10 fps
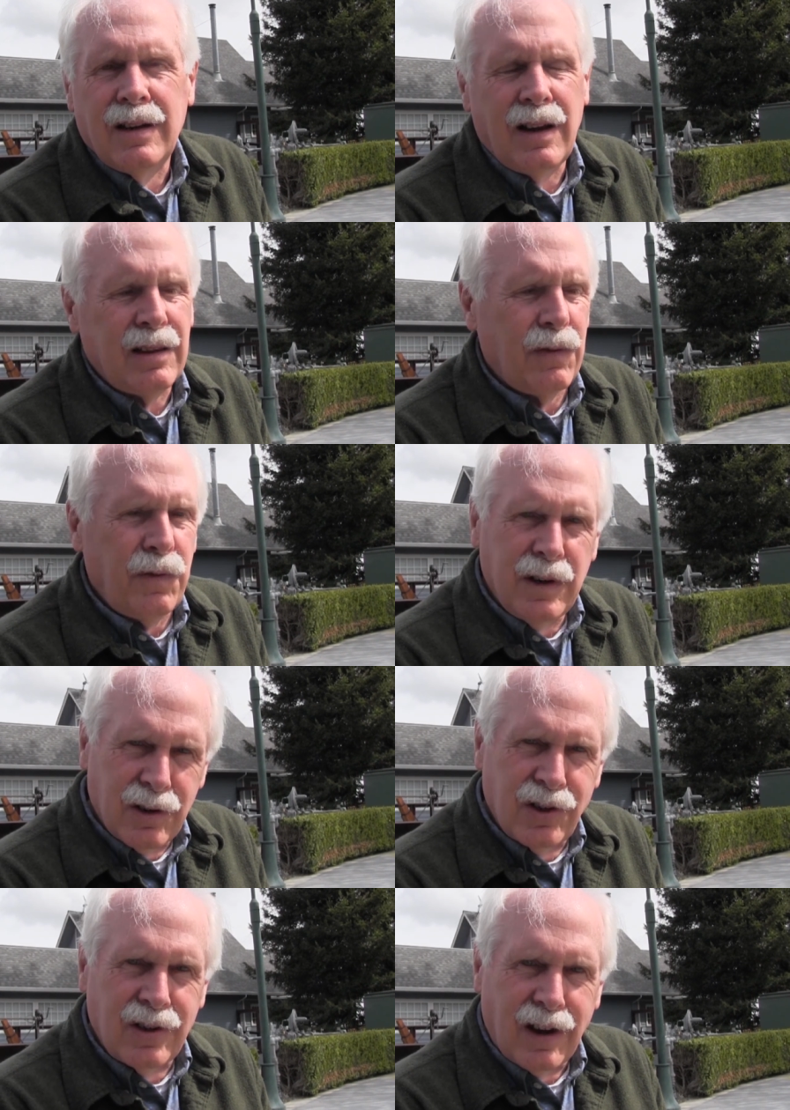not the
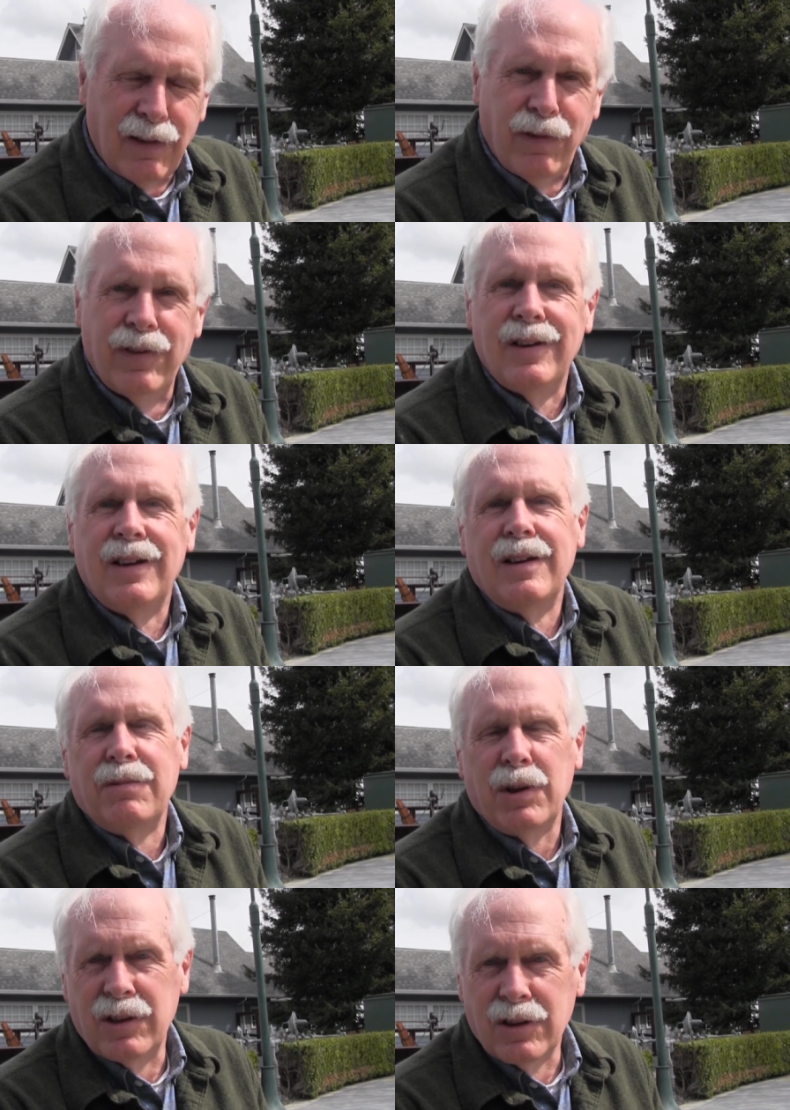fear
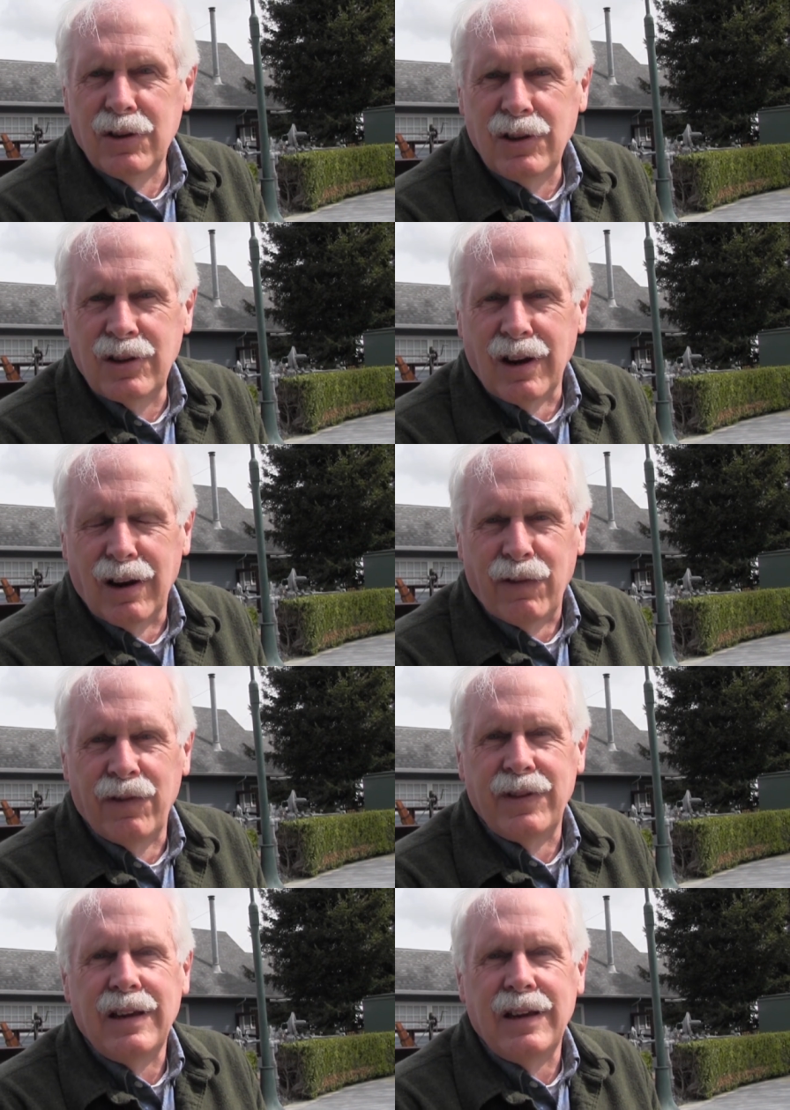stuff, but the good stuff,